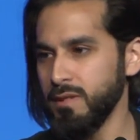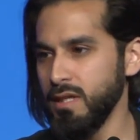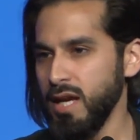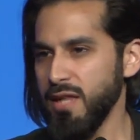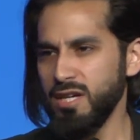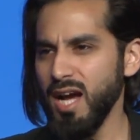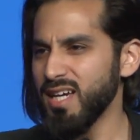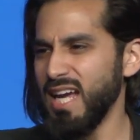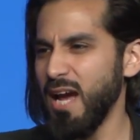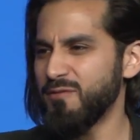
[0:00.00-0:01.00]
And they're not
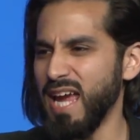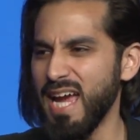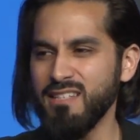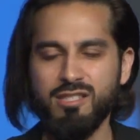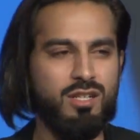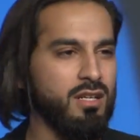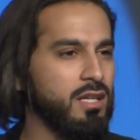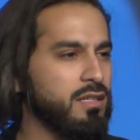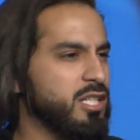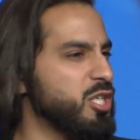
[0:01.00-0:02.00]
gonna have to answer
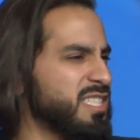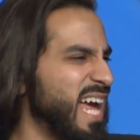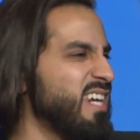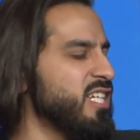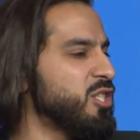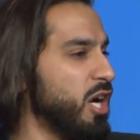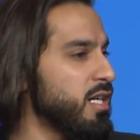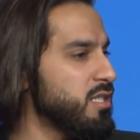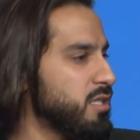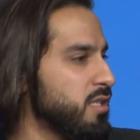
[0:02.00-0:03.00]
to just any
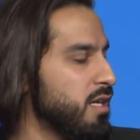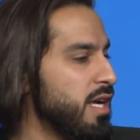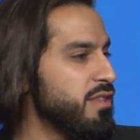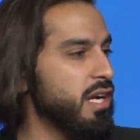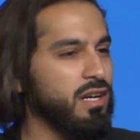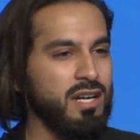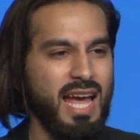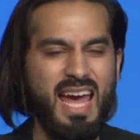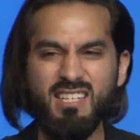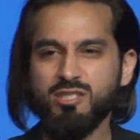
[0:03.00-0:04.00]
judge. They're
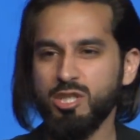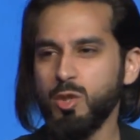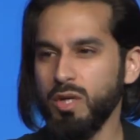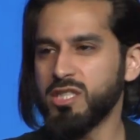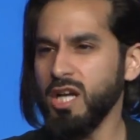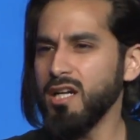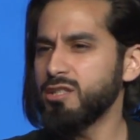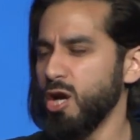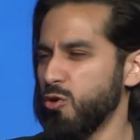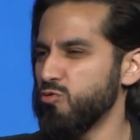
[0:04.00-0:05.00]
gonna answer to a
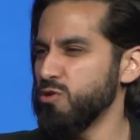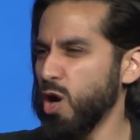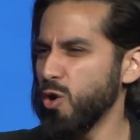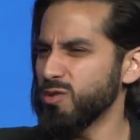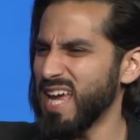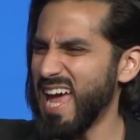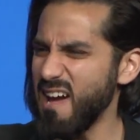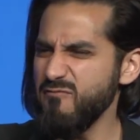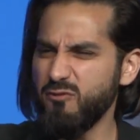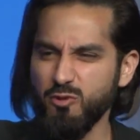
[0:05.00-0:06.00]
judge who knows
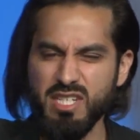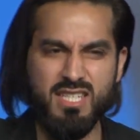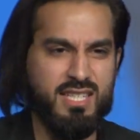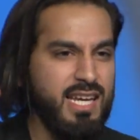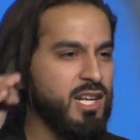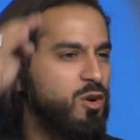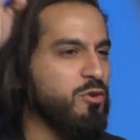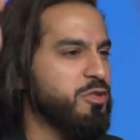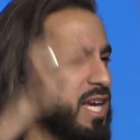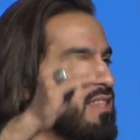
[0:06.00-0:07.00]
every single
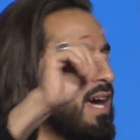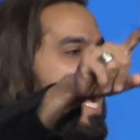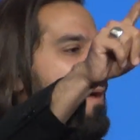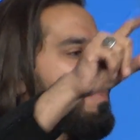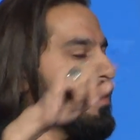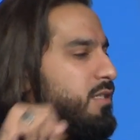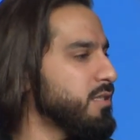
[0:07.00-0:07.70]
thing that happened.